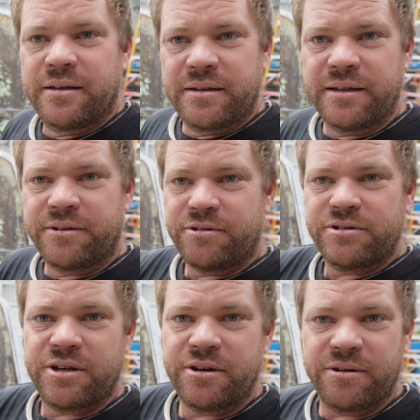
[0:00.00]
Get through it,
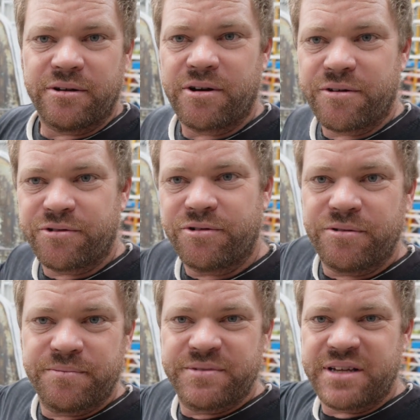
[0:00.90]
so I'll go through,
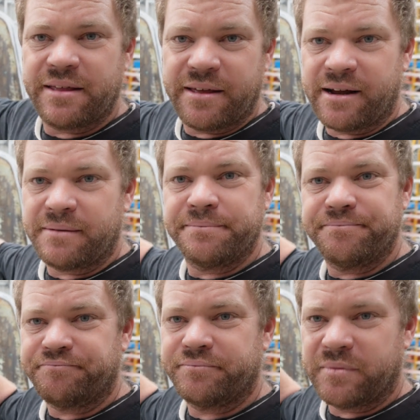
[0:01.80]
sand that up,
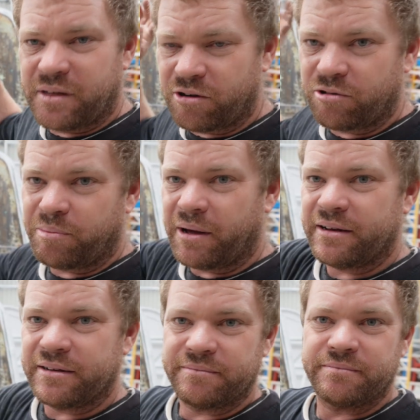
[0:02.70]
get it all
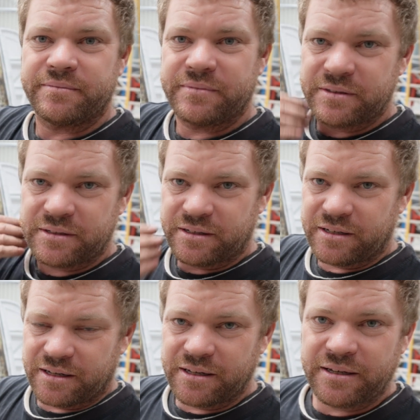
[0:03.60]
painted,
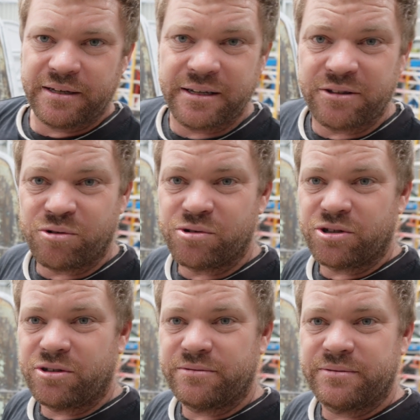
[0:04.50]
get the doors
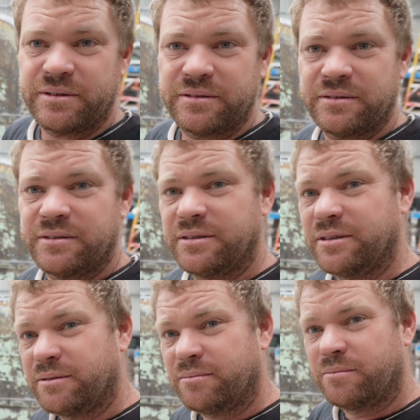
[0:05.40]
on,
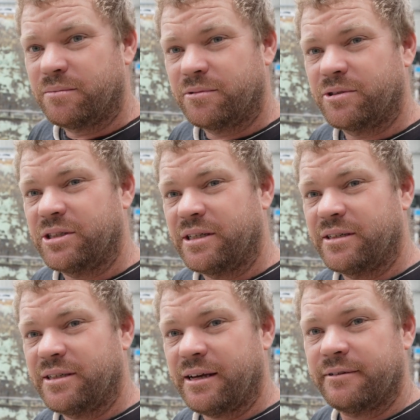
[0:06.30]
and we'll see you in a
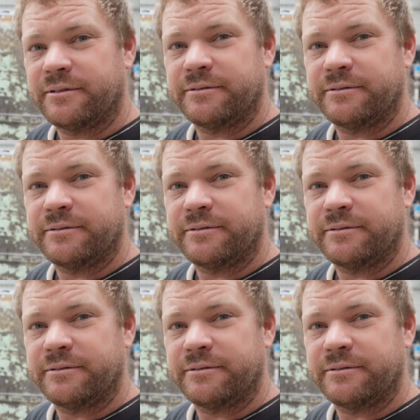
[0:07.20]
second.